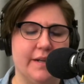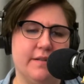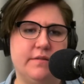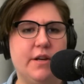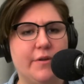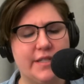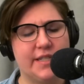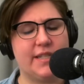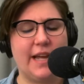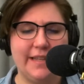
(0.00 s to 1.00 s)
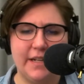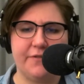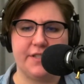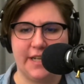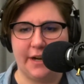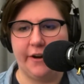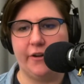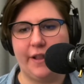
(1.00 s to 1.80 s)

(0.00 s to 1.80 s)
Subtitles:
And, it's a slightly different scenario.